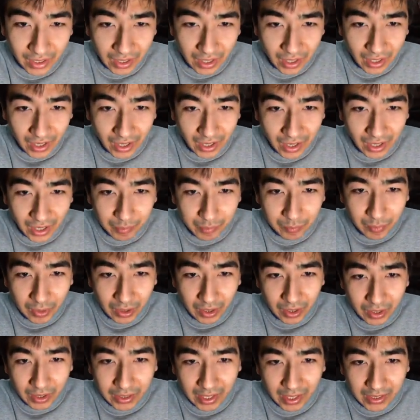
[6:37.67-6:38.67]

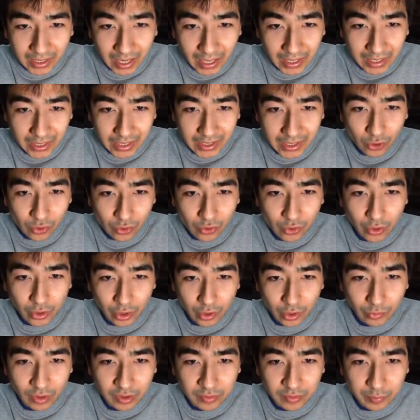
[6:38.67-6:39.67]
Danny Kilgore,
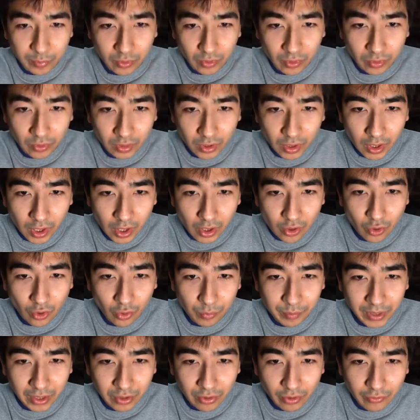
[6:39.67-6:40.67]
you're a Rice Bowl.
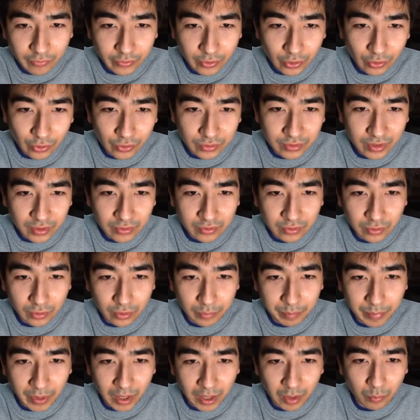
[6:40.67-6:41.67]
Combien de views as-tu
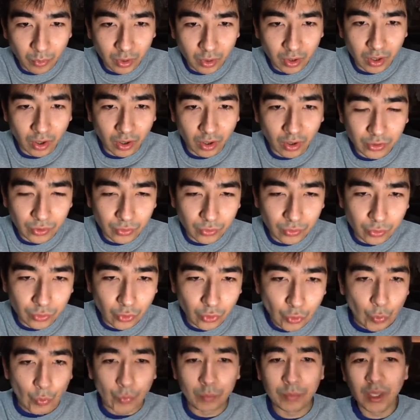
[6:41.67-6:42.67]
par mois on
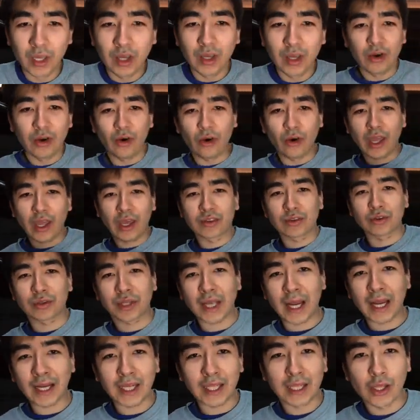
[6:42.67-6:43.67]
YouTube? Okay, so
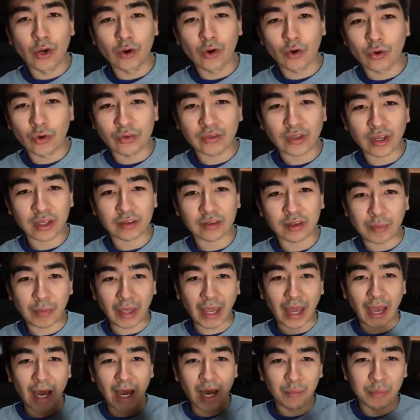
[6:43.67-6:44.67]
Danny Kilgore is asking me
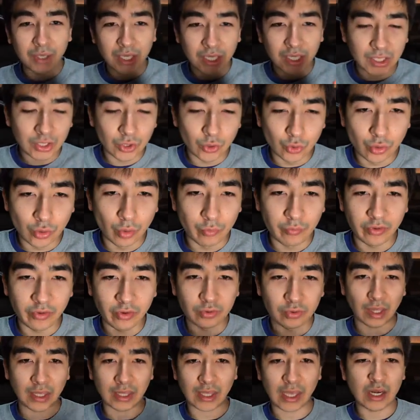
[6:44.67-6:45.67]
how many YouTube
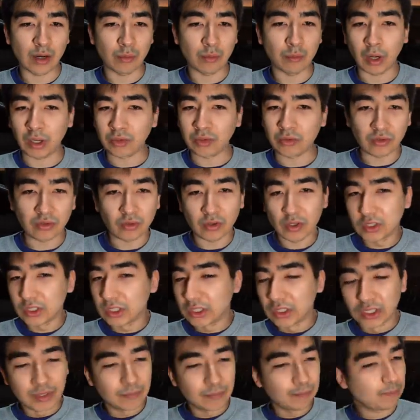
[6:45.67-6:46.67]
views I get a
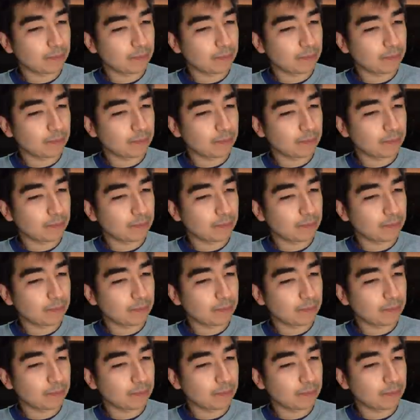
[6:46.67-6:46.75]
month.